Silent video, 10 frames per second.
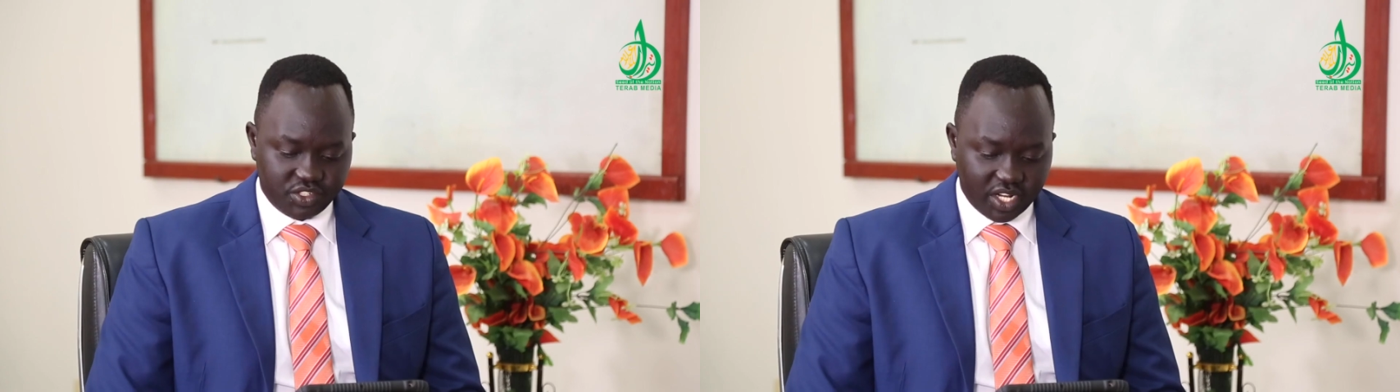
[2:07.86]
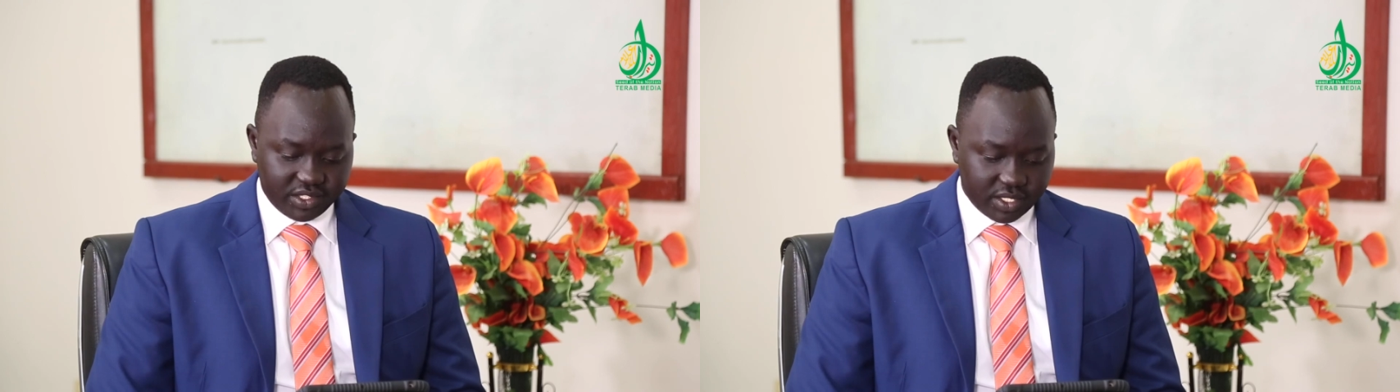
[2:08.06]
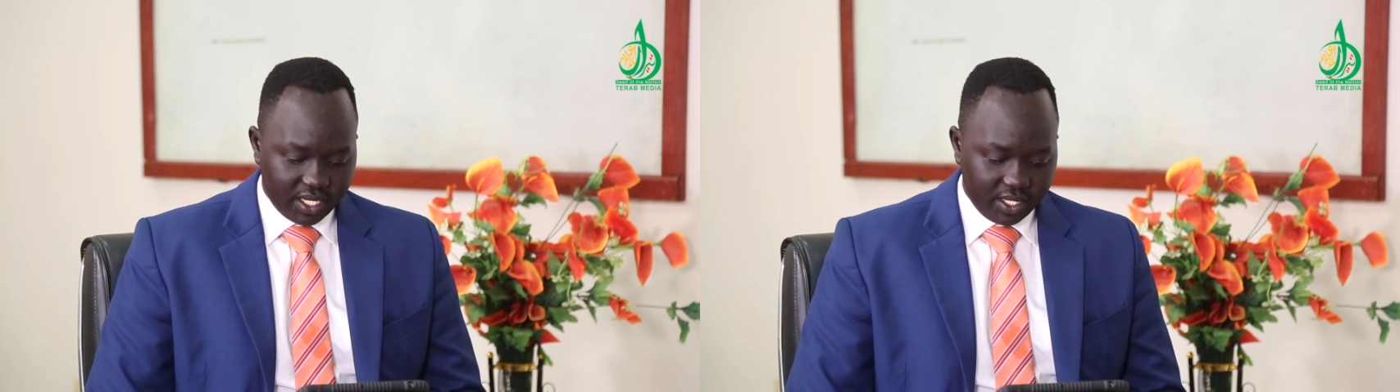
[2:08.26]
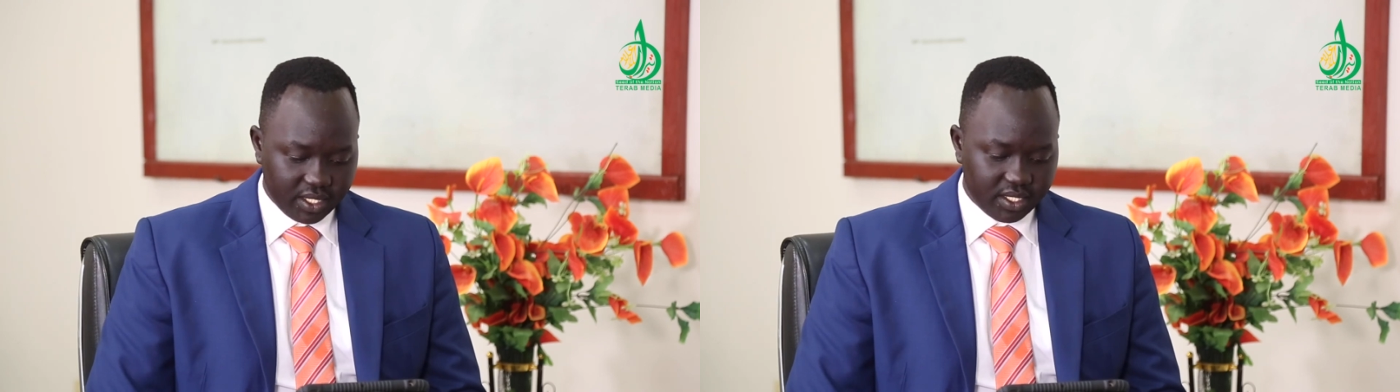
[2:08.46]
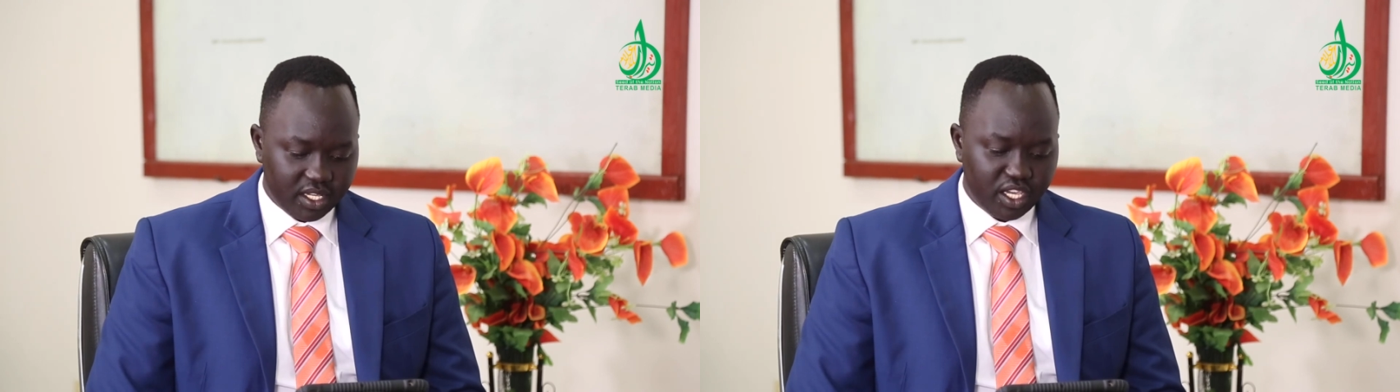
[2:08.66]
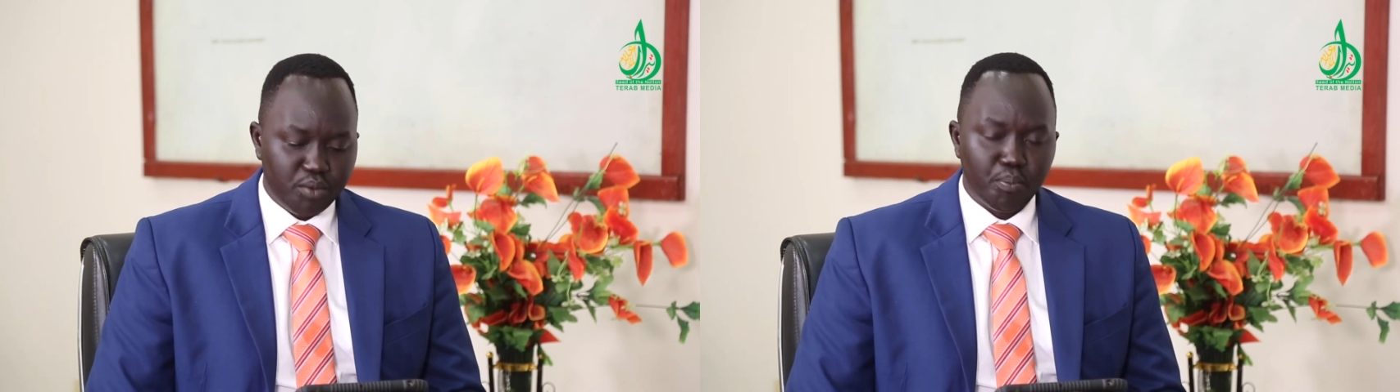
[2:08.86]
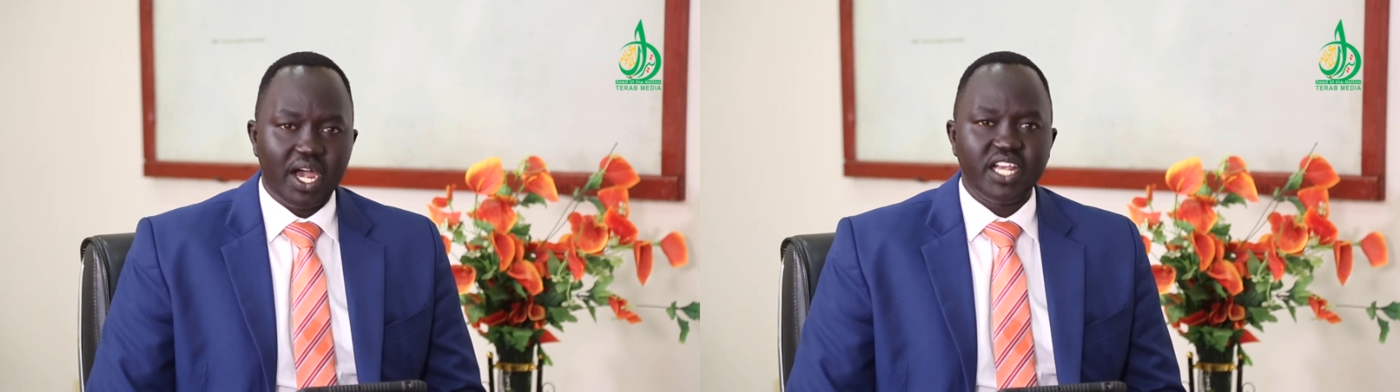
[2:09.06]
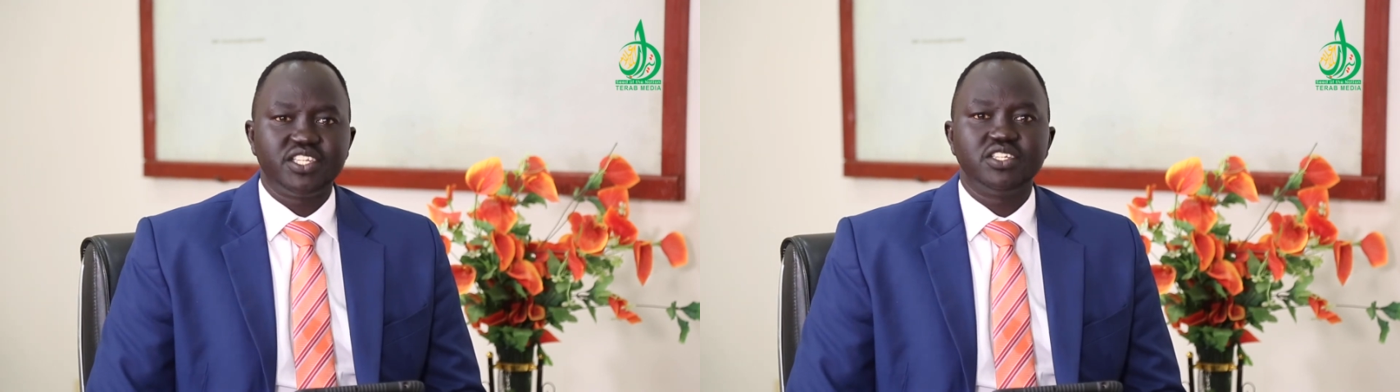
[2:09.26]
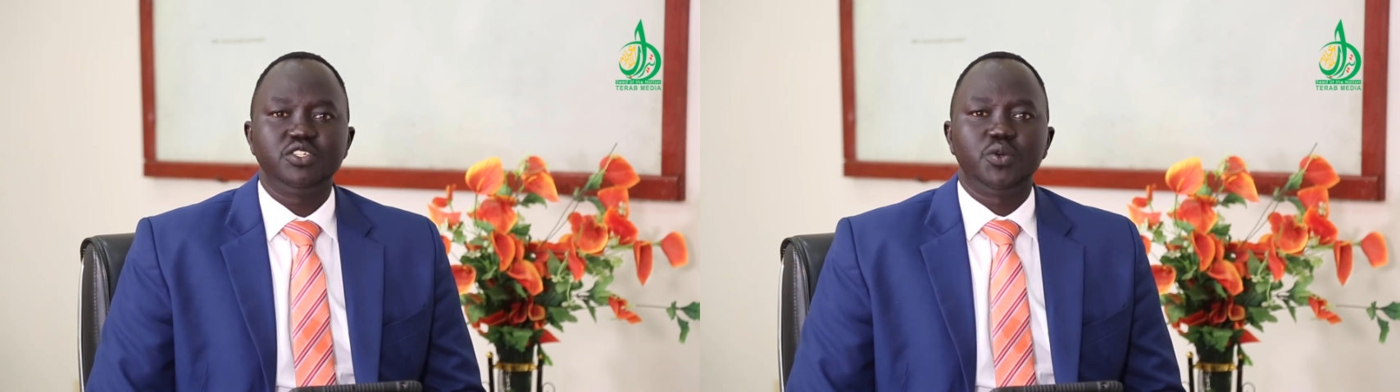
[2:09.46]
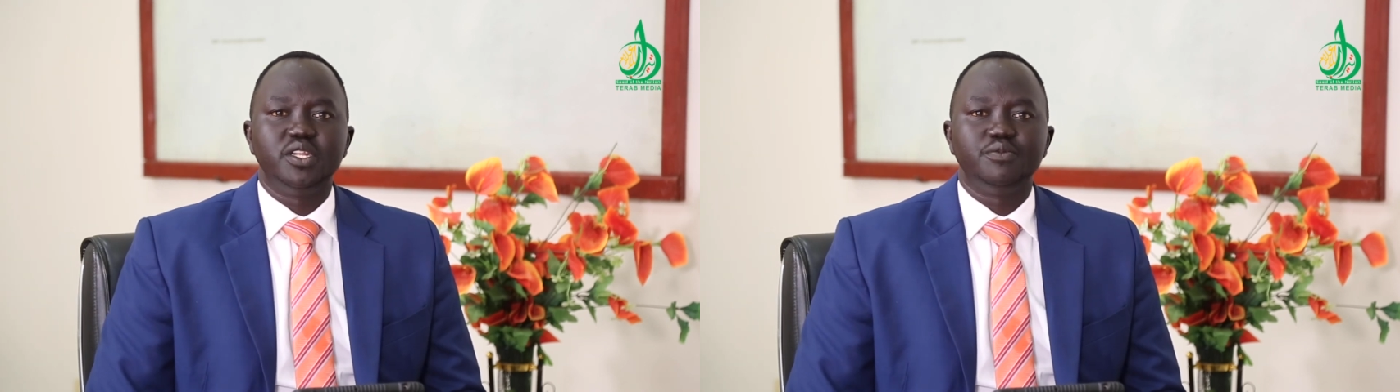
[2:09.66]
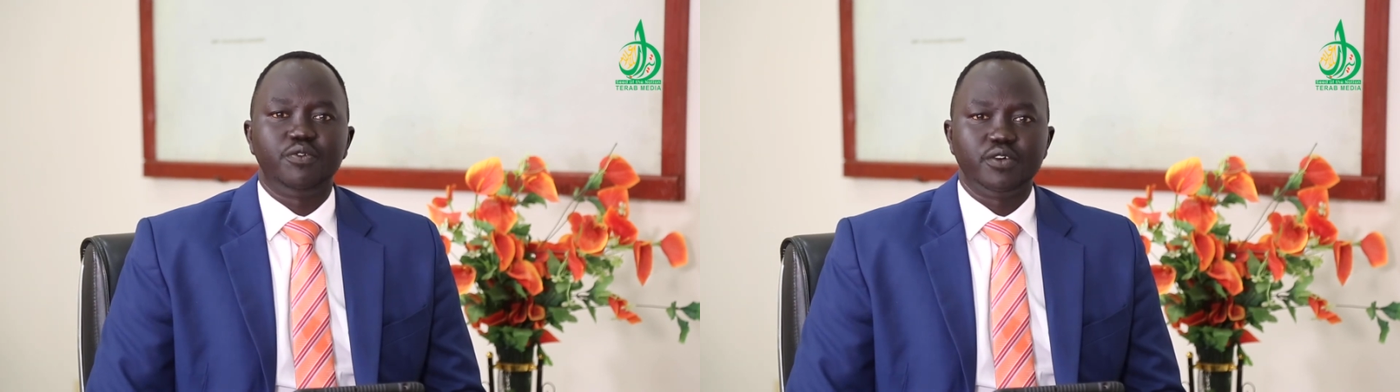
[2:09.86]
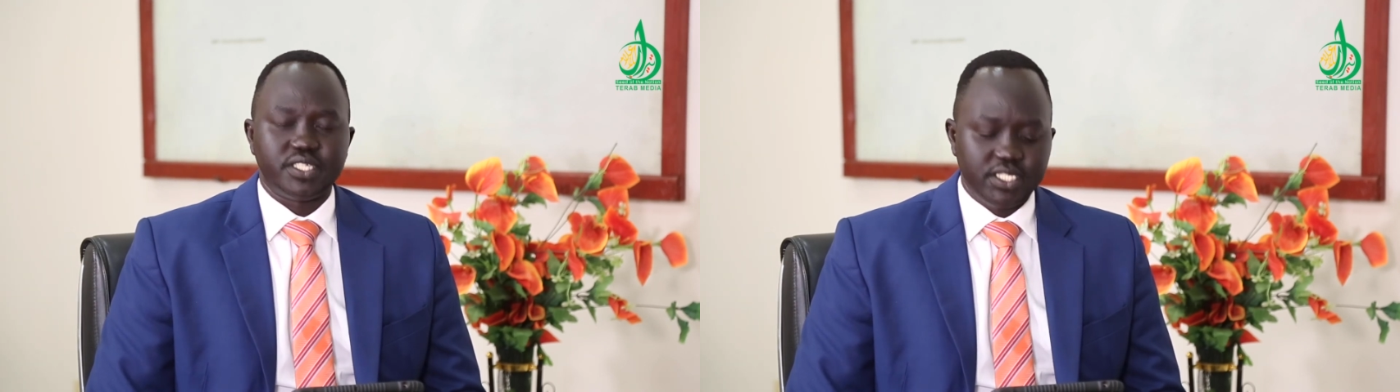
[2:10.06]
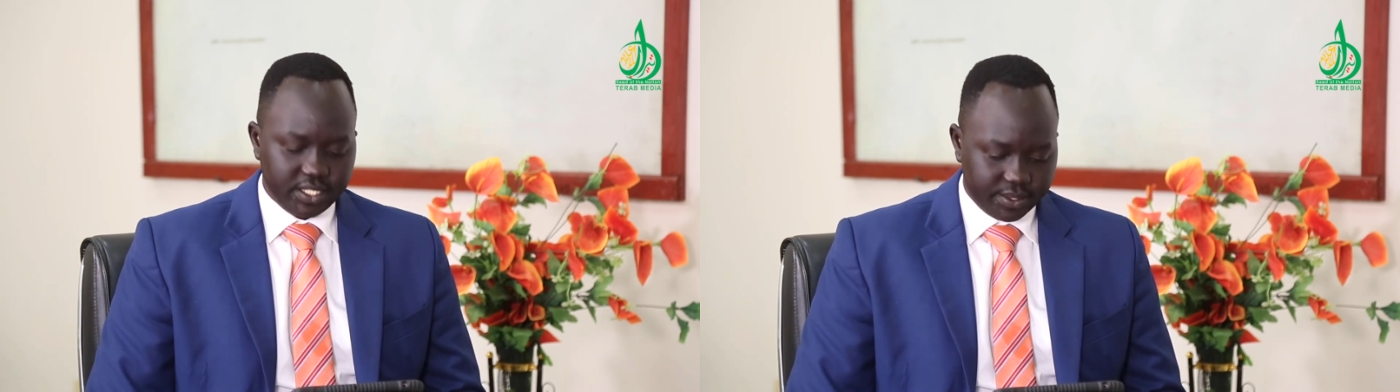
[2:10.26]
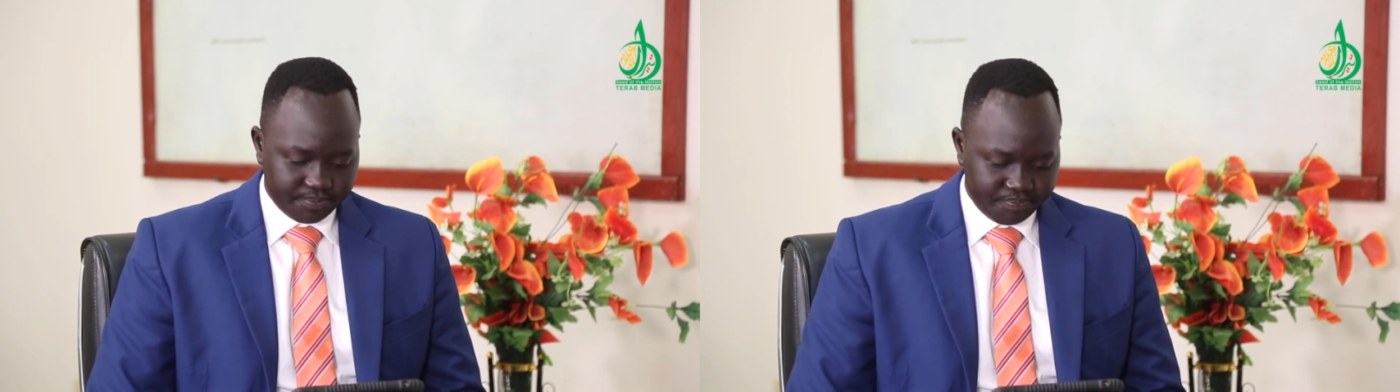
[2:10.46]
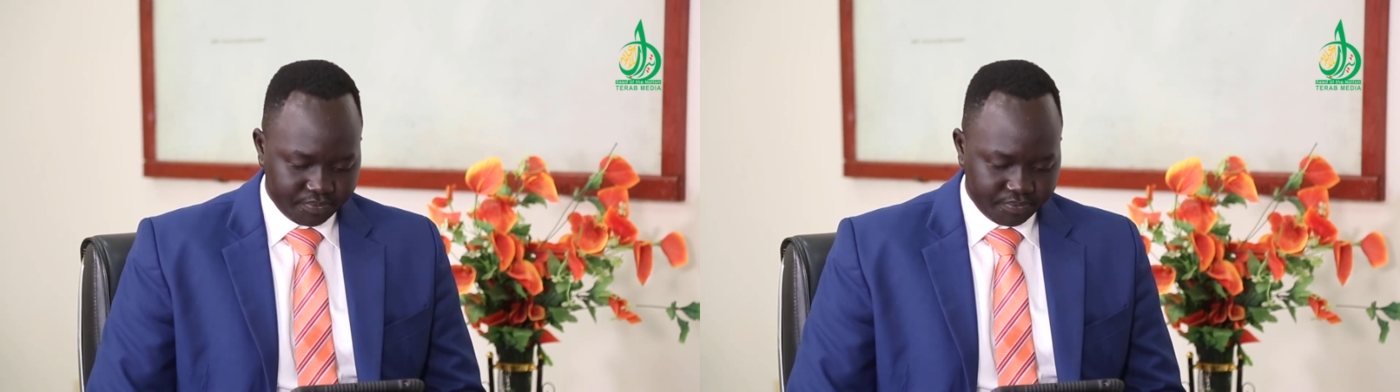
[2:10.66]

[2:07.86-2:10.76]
Chancellor in March 2014.